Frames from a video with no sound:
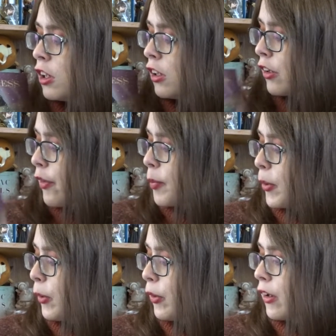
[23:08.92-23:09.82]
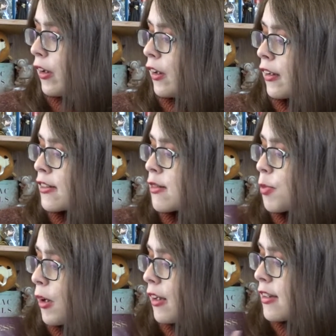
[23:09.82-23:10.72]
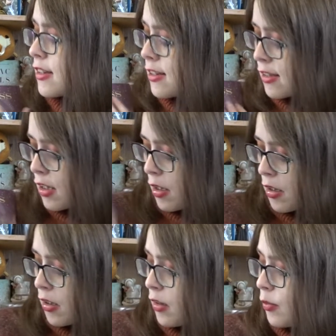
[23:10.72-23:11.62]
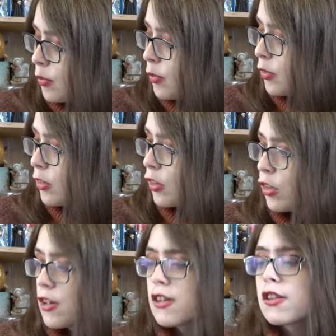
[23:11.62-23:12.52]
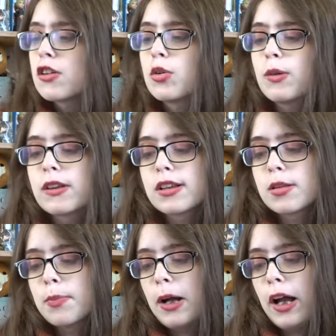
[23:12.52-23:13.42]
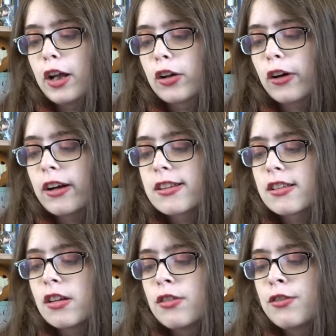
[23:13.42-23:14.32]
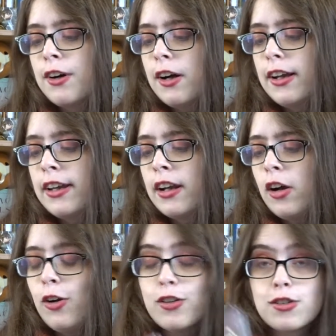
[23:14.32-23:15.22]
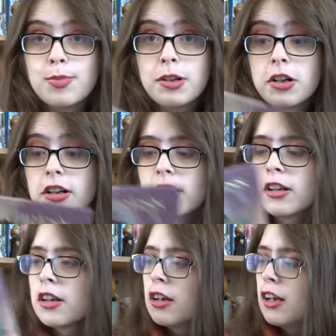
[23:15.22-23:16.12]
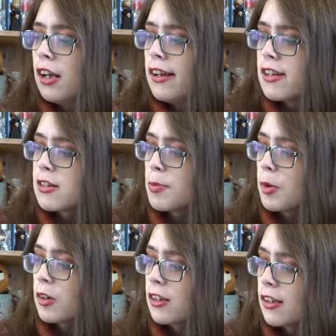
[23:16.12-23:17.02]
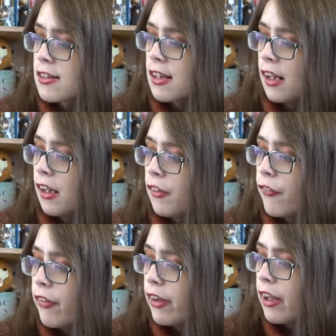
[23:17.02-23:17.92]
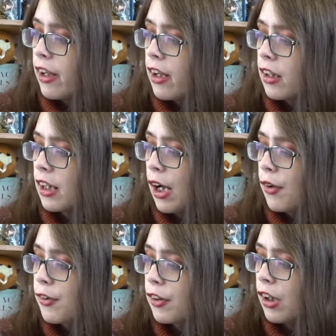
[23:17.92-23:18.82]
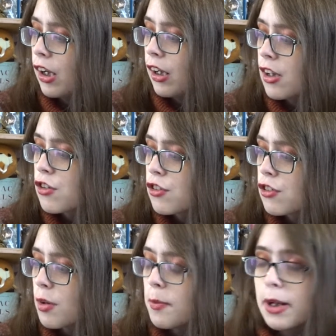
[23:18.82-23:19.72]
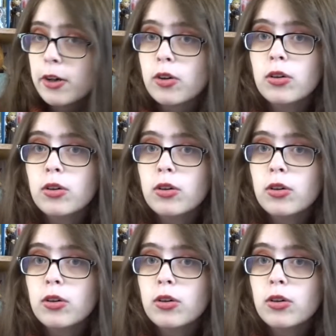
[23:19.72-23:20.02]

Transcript: The Polar Express. It says it's by Chris Von Allsburg. And this book does have the Caldecott medal.